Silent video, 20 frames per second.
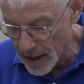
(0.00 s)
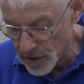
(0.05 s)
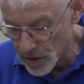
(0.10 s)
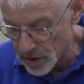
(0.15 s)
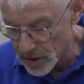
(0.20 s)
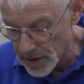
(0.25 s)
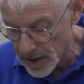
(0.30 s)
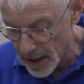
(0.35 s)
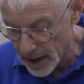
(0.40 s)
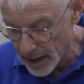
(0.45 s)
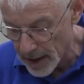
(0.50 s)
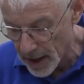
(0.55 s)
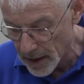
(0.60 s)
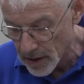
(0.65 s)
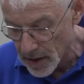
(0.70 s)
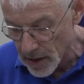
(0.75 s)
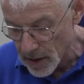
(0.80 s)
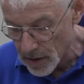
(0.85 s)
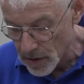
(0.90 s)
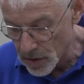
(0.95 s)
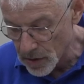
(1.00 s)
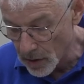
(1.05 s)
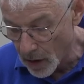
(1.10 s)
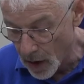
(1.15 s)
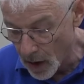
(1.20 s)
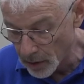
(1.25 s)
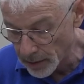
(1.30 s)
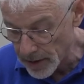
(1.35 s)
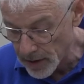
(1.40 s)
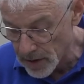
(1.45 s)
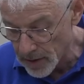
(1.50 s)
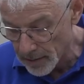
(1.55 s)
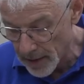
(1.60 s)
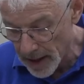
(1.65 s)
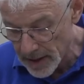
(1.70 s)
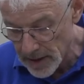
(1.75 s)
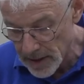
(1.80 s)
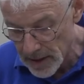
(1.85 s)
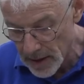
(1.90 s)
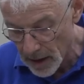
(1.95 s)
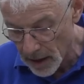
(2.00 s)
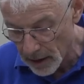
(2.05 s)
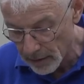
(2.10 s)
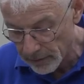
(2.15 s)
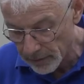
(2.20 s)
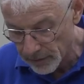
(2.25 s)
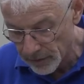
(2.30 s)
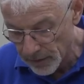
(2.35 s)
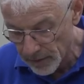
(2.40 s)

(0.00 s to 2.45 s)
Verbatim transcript: answers I got, to, only to myself.